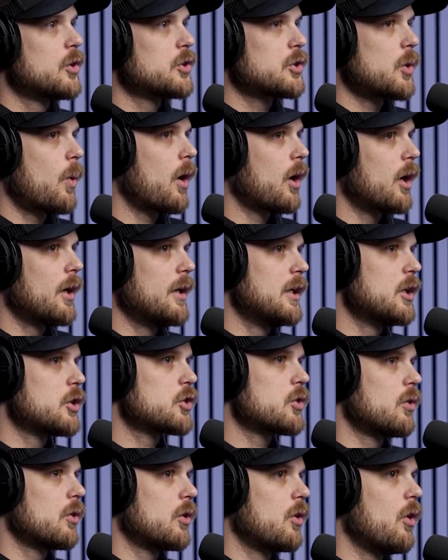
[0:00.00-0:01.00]
So our
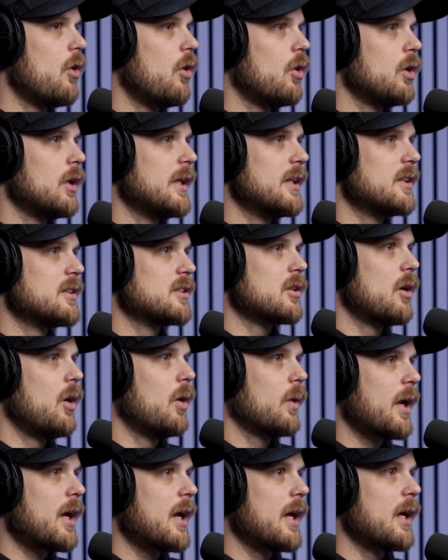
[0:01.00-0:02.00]
initial goal is,
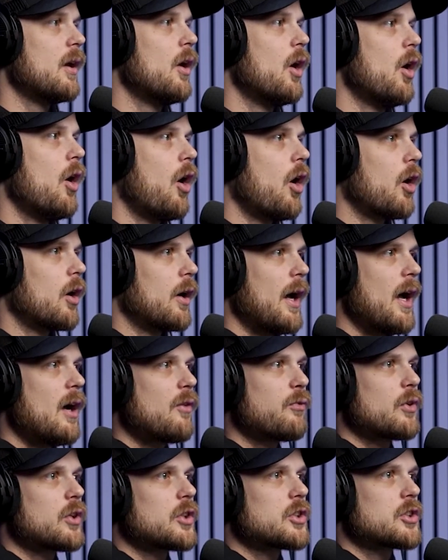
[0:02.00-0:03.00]
okay, our
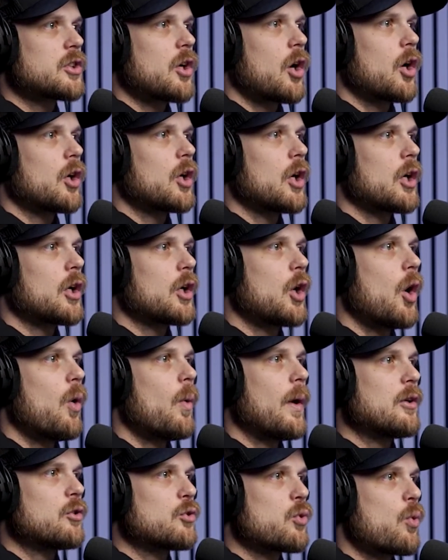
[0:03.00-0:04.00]
efforts are going to
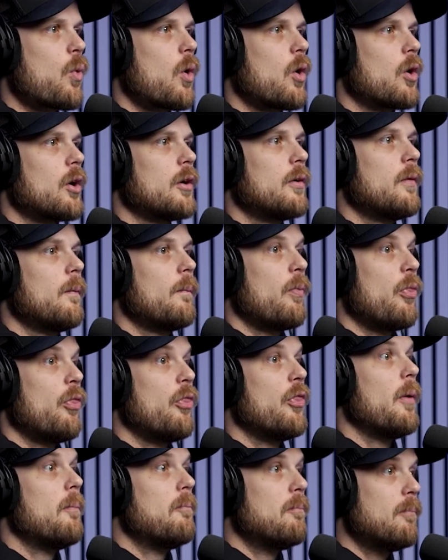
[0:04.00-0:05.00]
go in toward
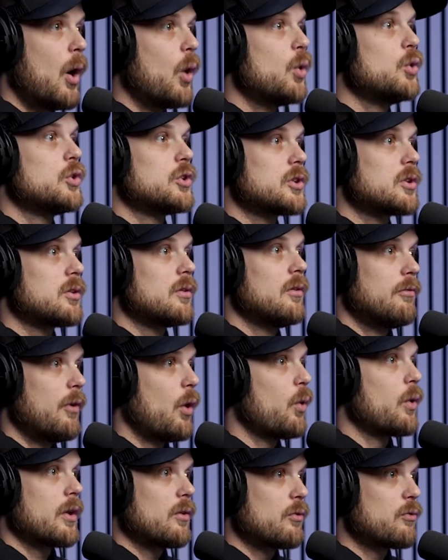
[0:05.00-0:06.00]
the most
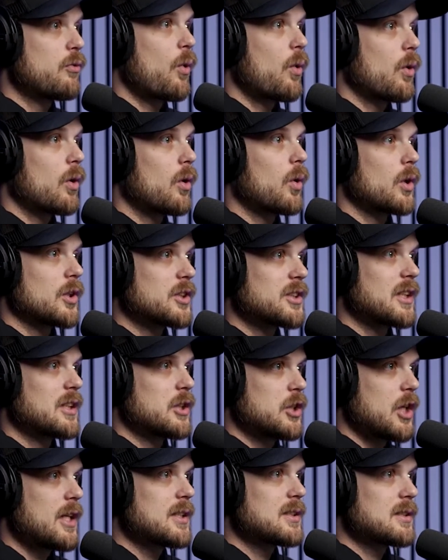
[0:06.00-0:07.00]
voted for or
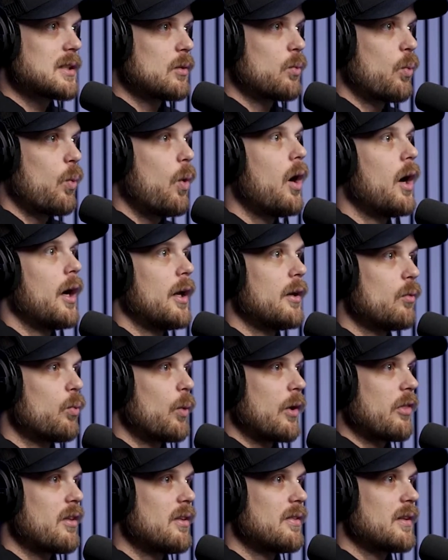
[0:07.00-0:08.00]
suggested one
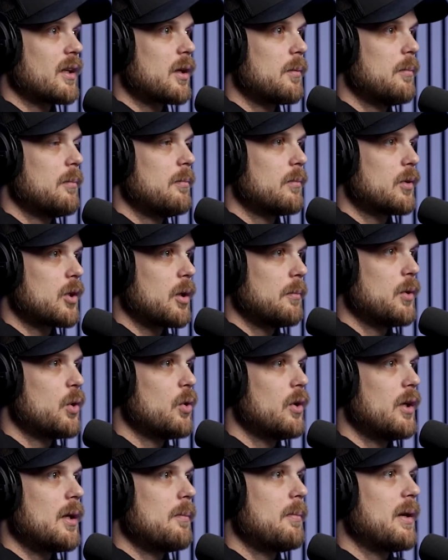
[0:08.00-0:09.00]
within the
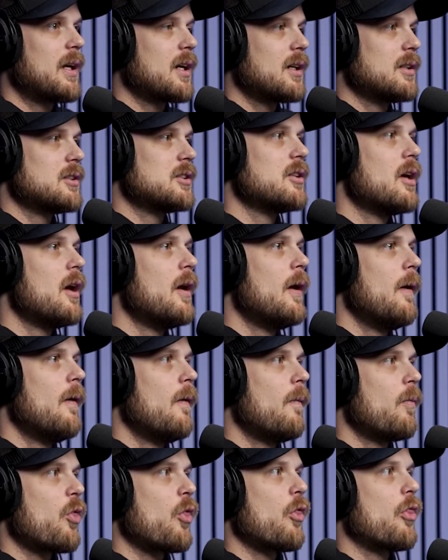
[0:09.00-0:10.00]
community, because
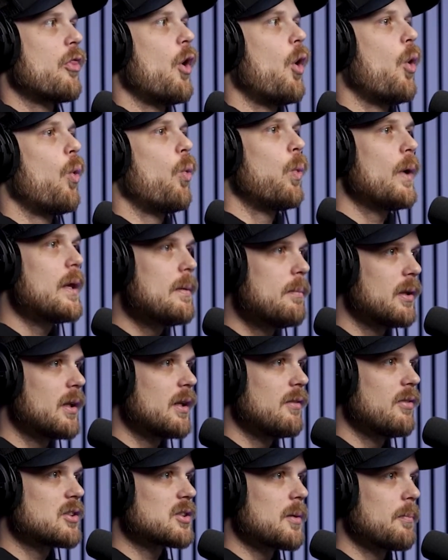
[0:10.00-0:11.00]
though we
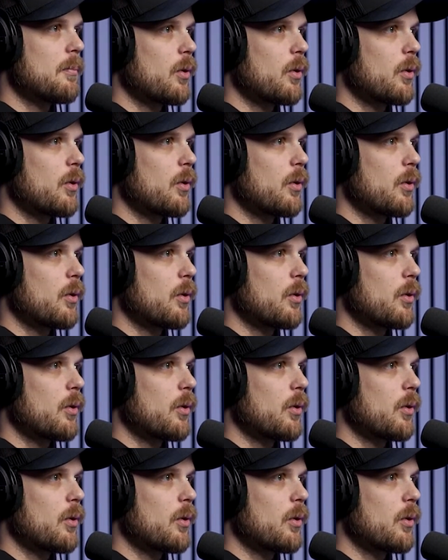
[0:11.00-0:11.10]
believe it's